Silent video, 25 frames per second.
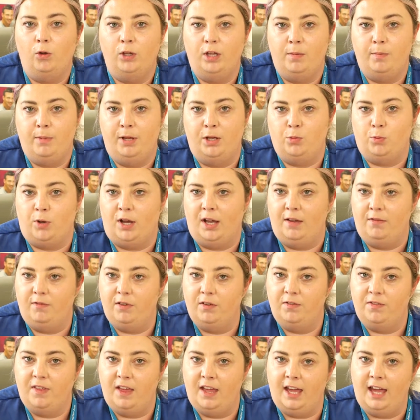or your
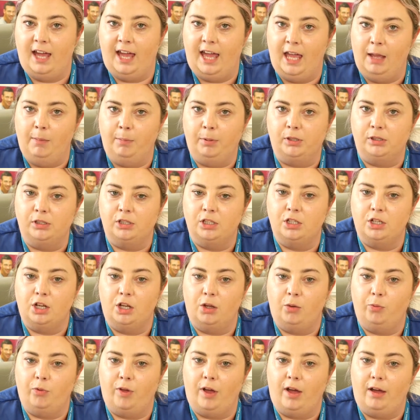midwife if they are able to
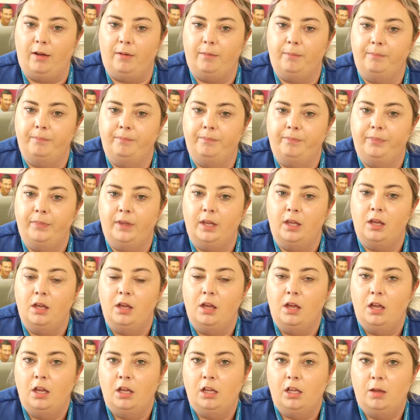do that.
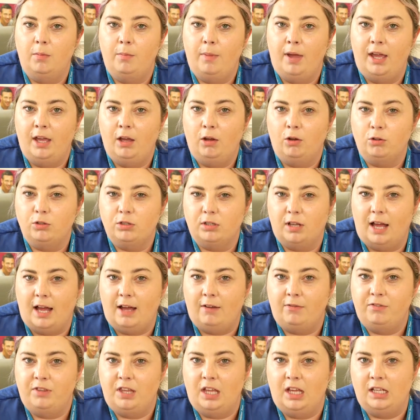You may also
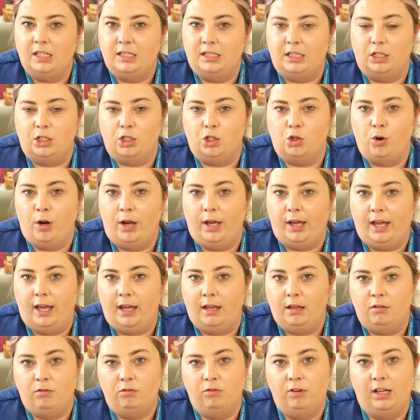have things that
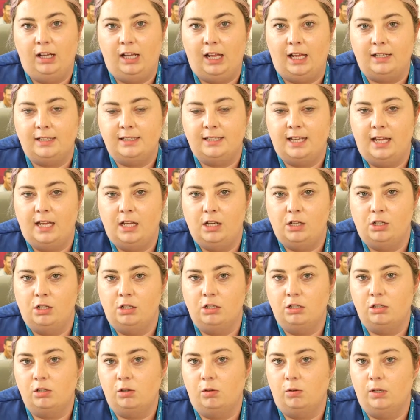trigger
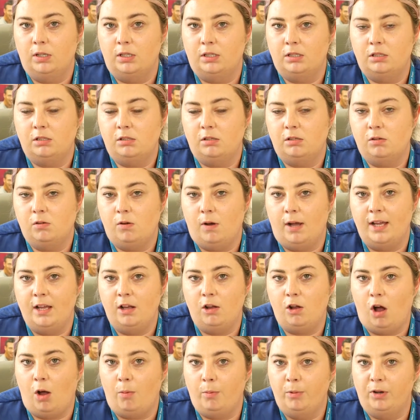relaxation, so it's
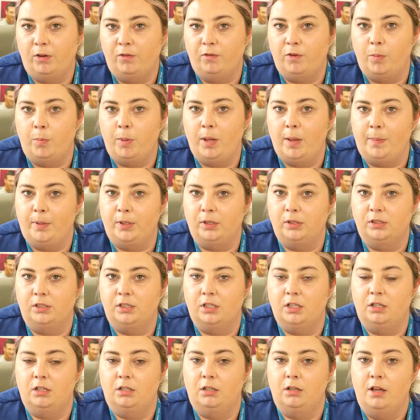quite common for people
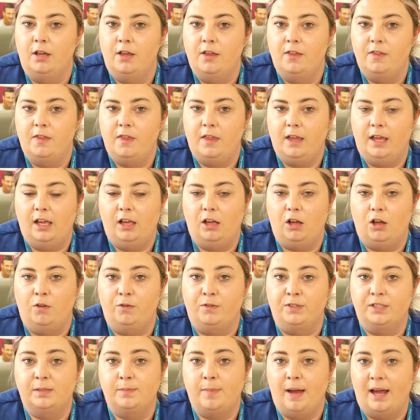to think
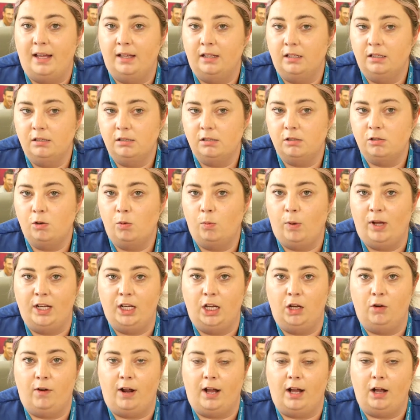of smells. So
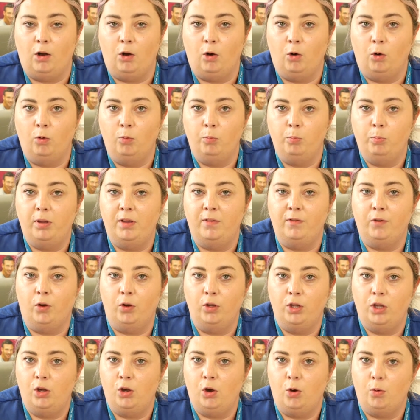when you're at home
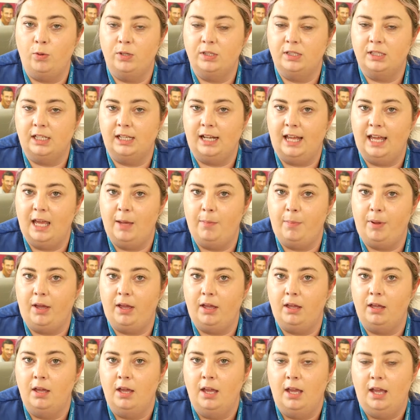before you go into
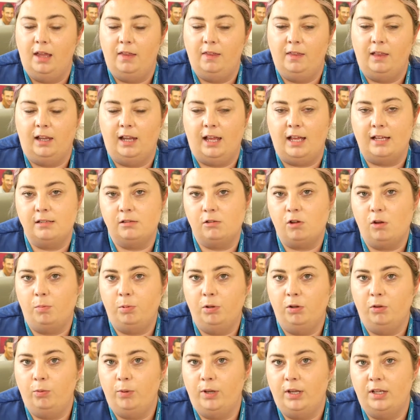labour, in the last
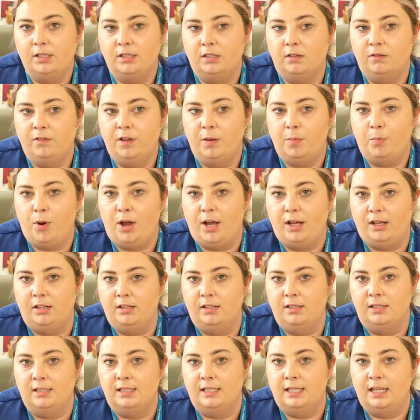couple of weeks of your
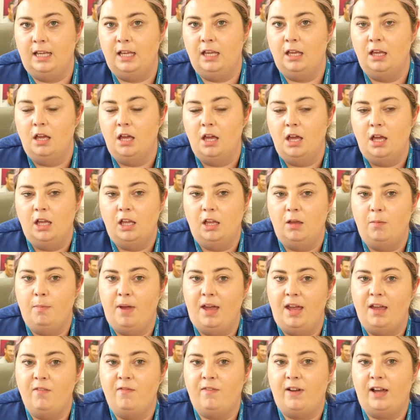pregnancy, you
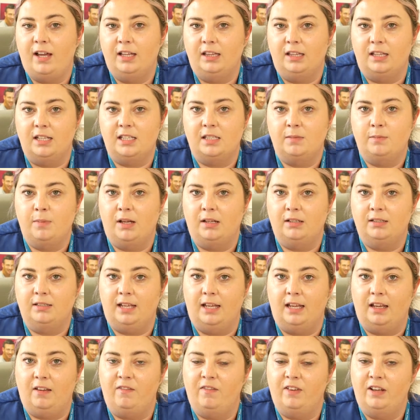may find that smells
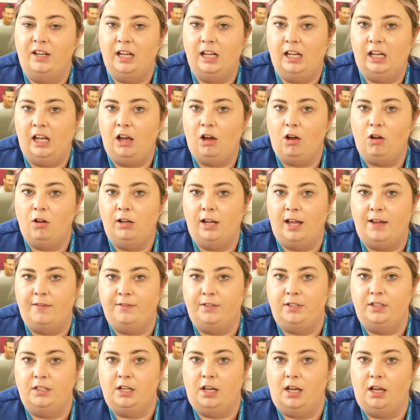like vanilla or
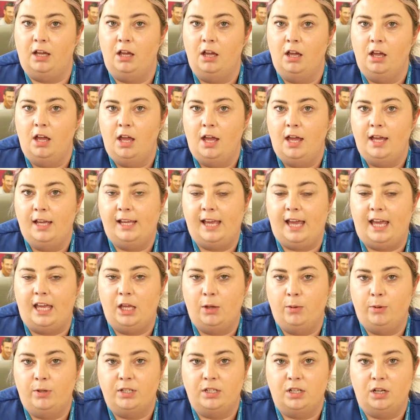lavender get
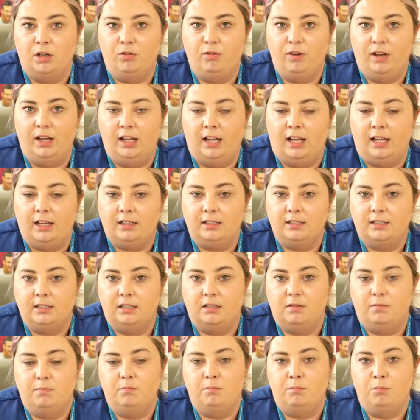you into a
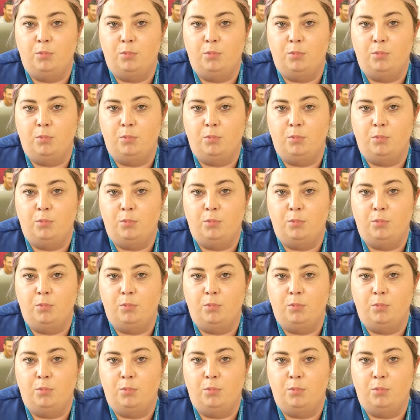relaxed